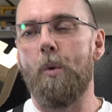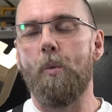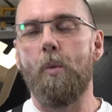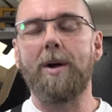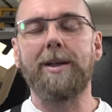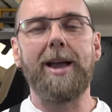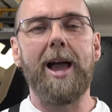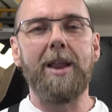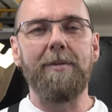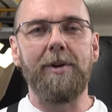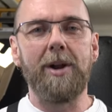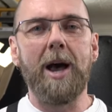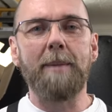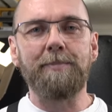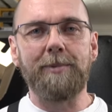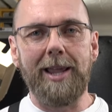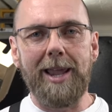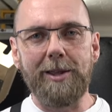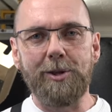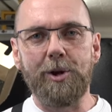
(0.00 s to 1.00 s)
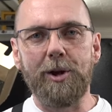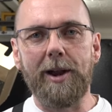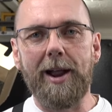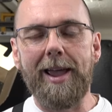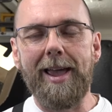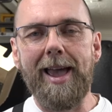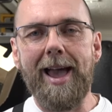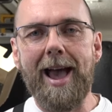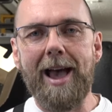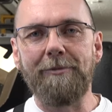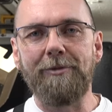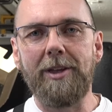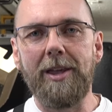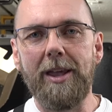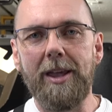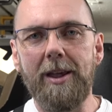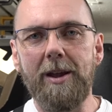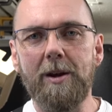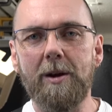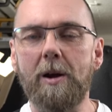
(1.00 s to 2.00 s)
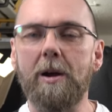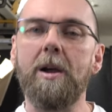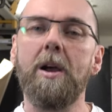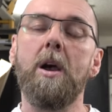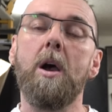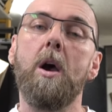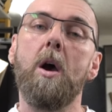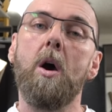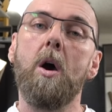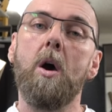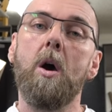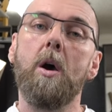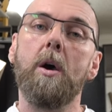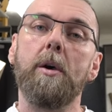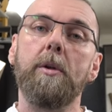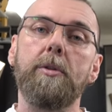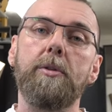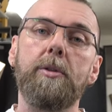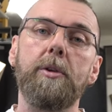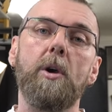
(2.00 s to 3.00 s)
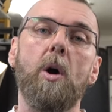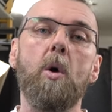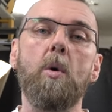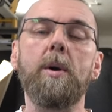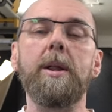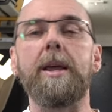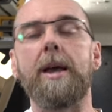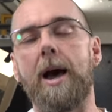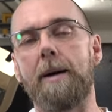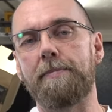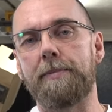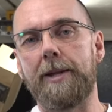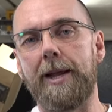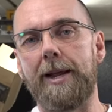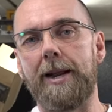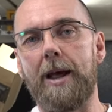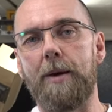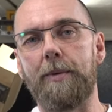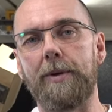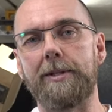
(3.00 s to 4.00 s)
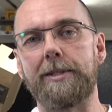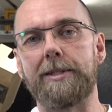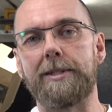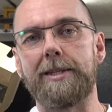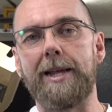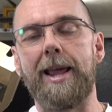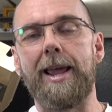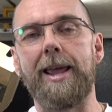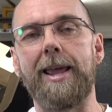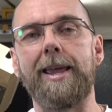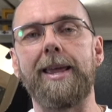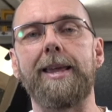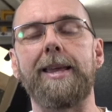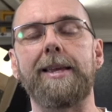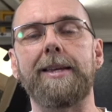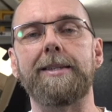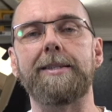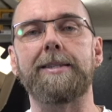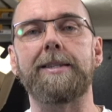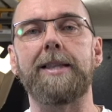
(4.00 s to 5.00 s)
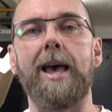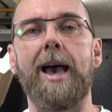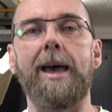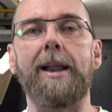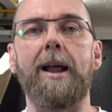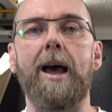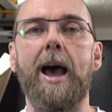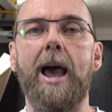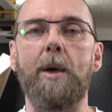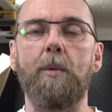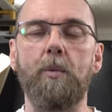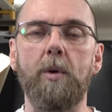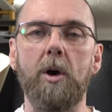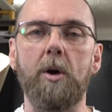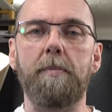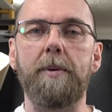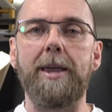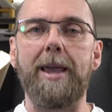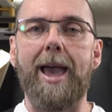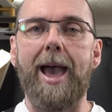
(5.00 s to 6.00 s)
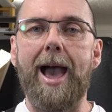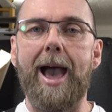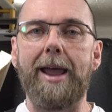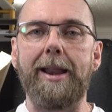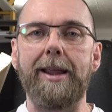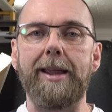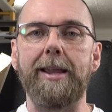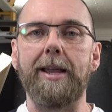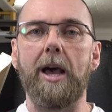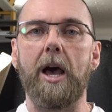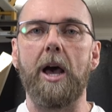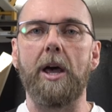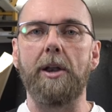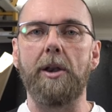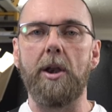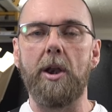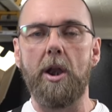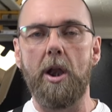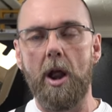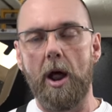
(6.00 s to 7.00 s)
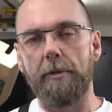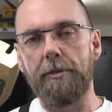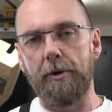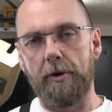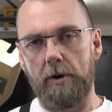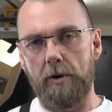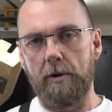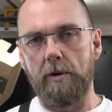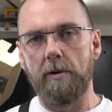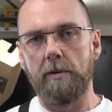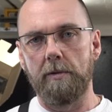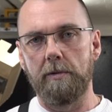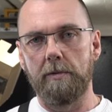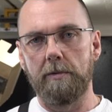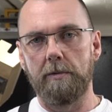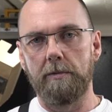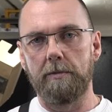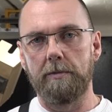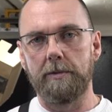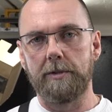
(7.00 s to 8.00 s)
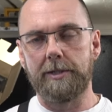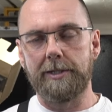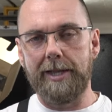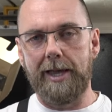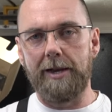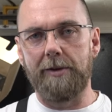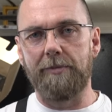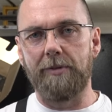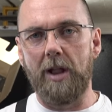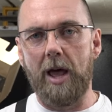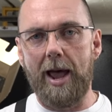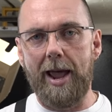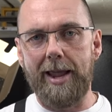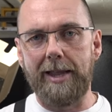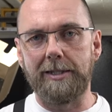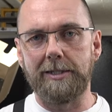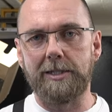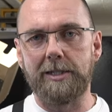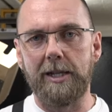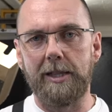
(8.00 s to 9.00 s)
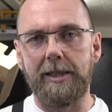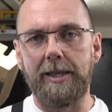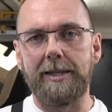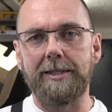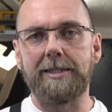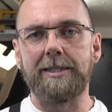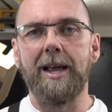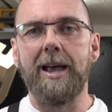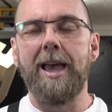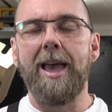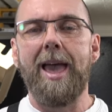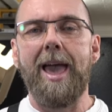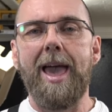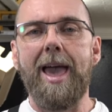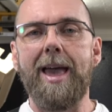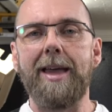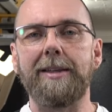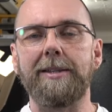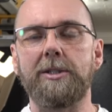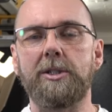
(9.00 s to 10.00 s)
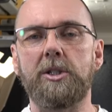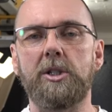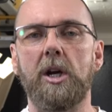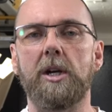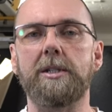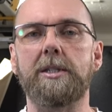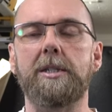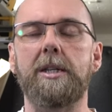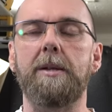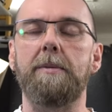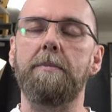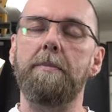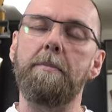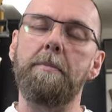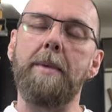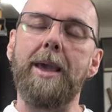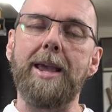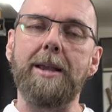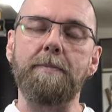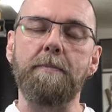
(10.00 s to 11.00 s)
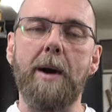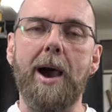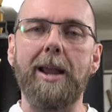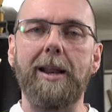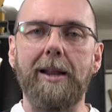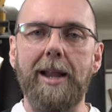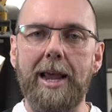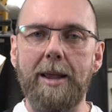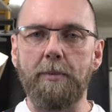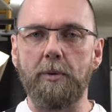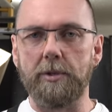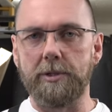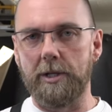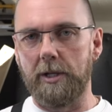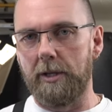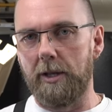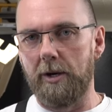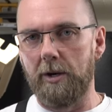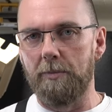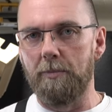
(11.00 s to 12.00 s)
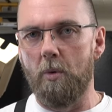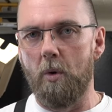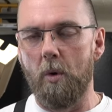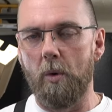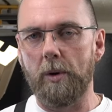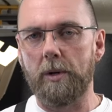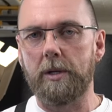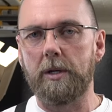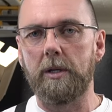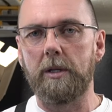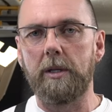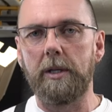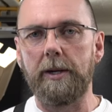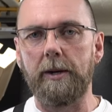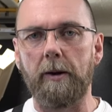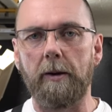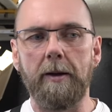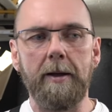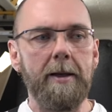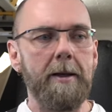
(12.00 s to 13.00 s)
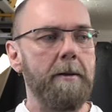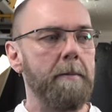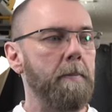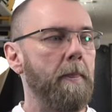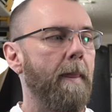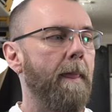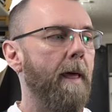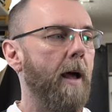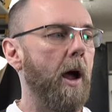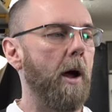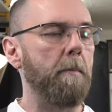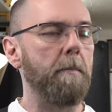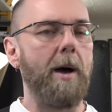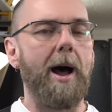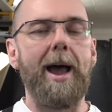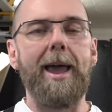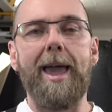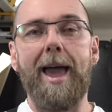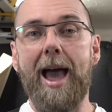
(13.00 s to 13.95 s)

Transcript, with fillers: what kind of an update could I have here? The only update I would say is that I will be adding another set of lines to this and just make my labels a little more clear. Um, I